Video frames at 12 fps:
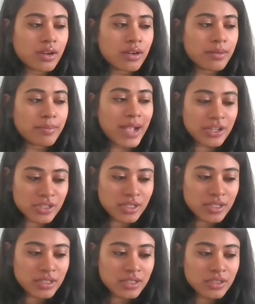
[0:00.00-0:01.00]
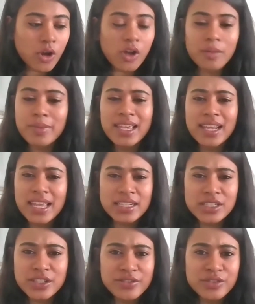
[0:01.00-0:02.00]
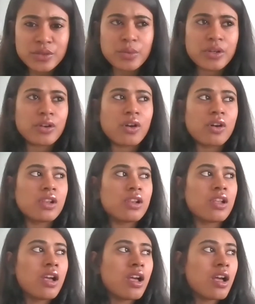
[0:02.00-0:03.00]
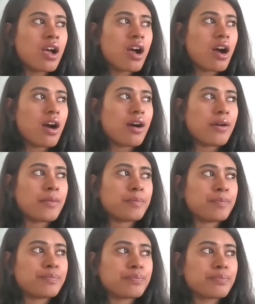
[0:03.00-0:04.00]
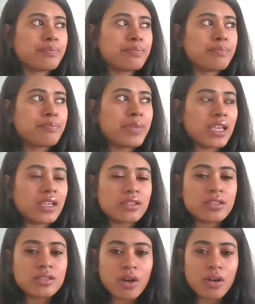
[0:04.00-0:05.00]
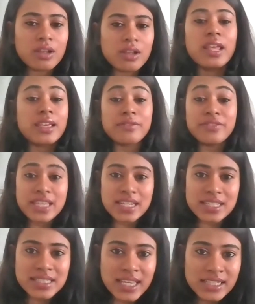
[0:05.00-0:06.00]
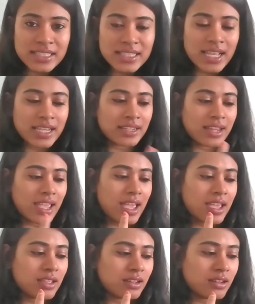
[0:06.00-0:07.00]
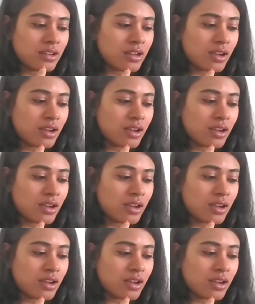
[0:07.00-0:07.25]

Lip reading: bachelor's, all my electives were all um, based on like VLSI design and